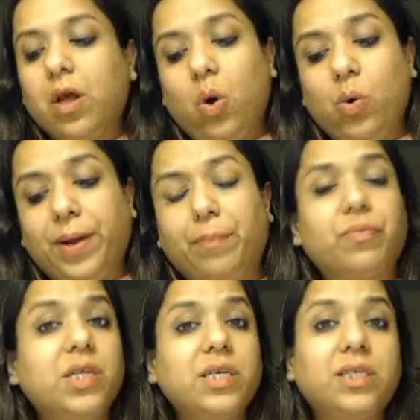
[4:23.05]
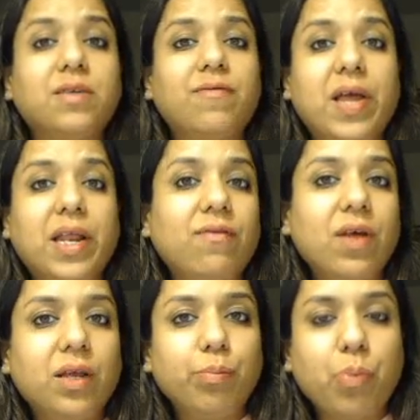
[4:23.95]
Okay, this is a very,
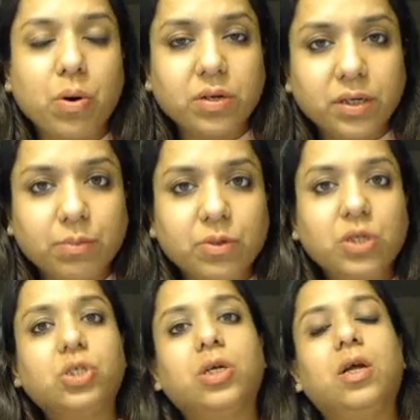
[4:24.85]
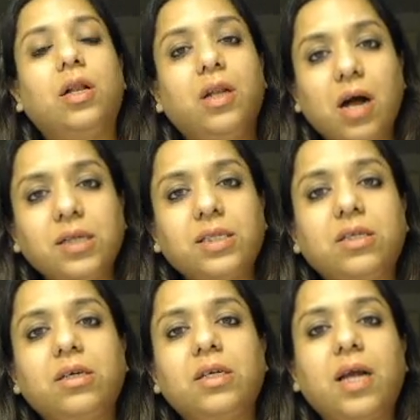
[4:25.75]
very important image. Last
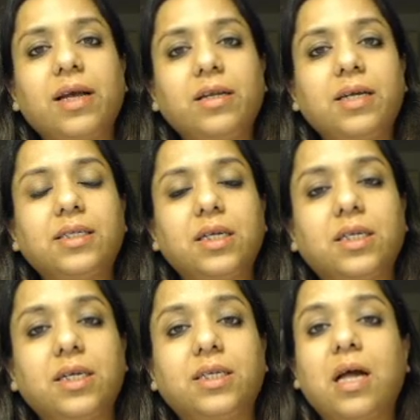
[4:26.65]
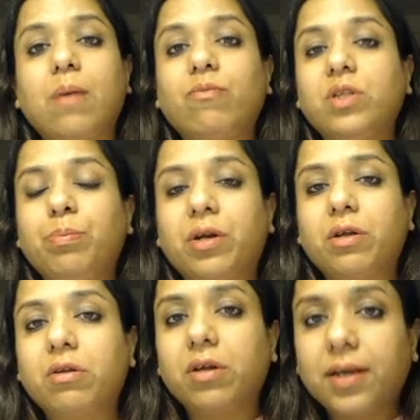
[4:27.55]
year in INICET exam, with a
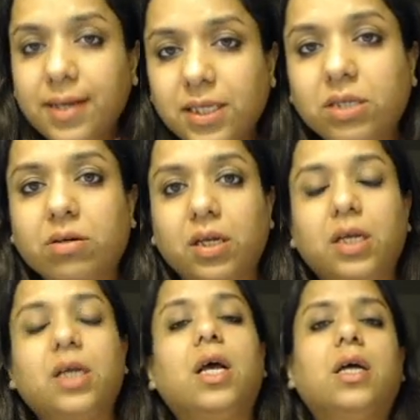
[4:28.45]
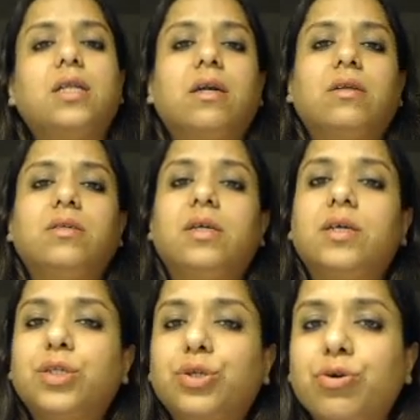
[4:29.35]
particular history, that is a
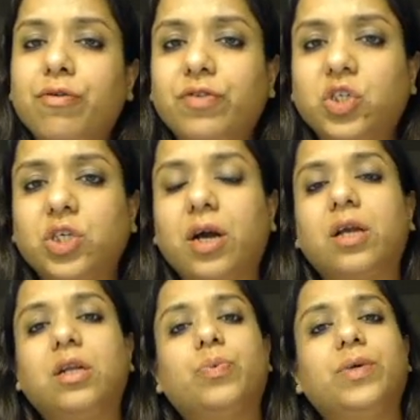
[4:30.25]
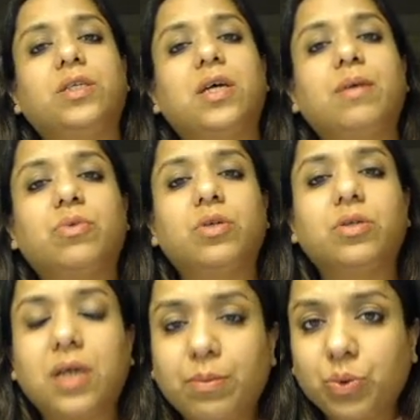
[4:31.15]
history of a child with type 2
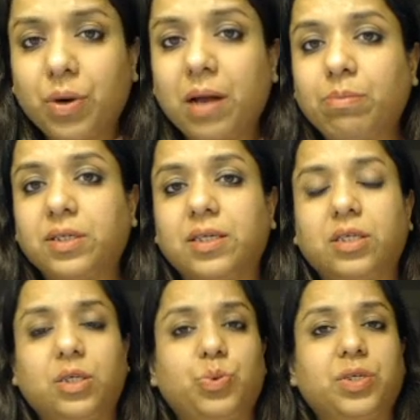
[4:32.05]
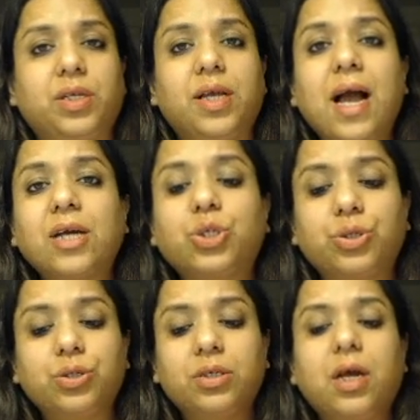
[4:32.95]
hypersensitivity
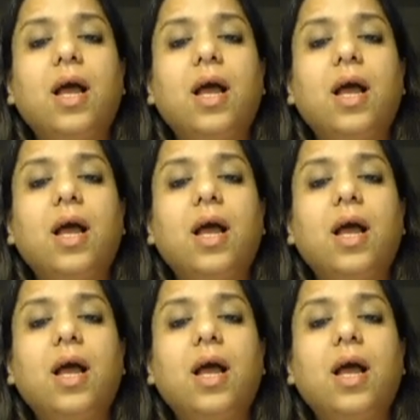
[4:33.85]
reaction,